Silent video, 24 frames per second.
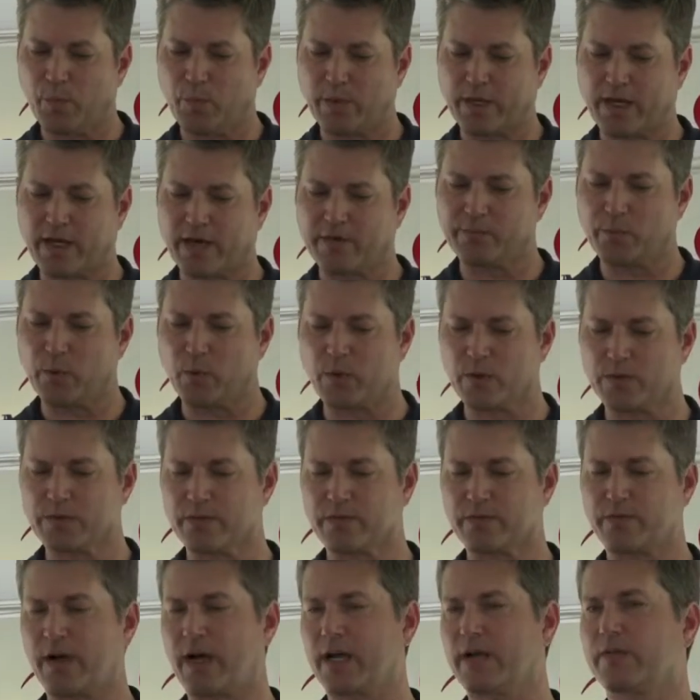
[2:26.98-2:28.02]
We have more
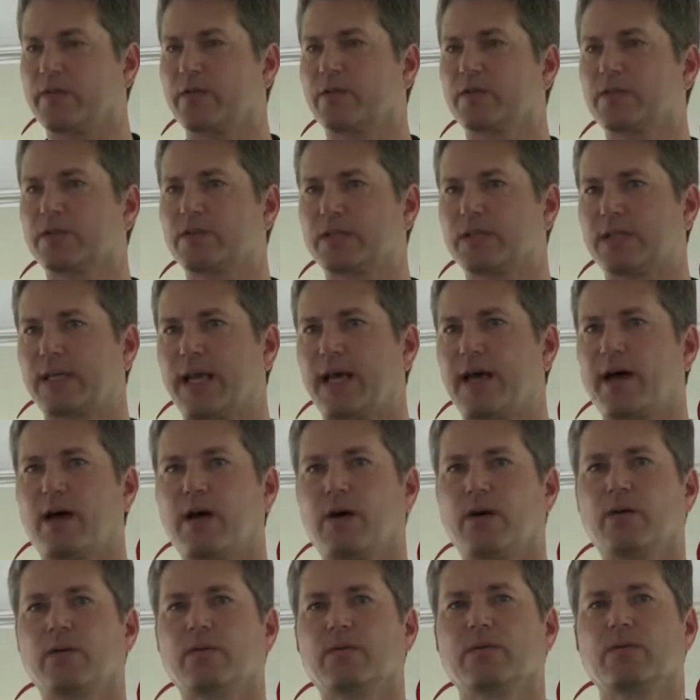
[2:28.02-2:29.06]
survivors
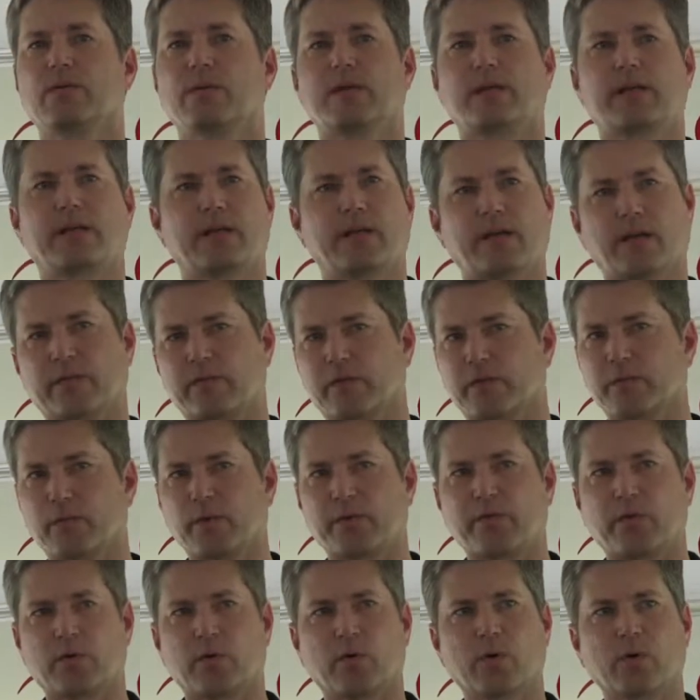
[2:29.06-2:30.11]
now than ever
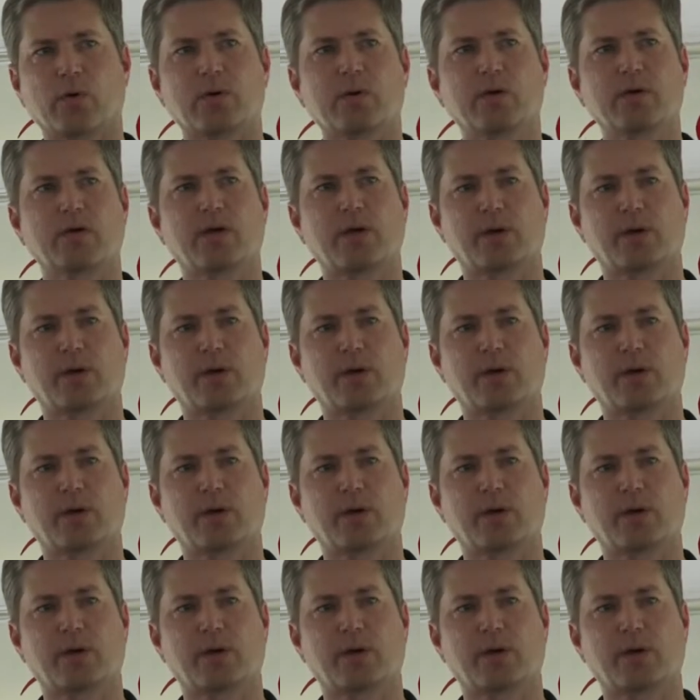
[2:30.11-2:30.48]
before,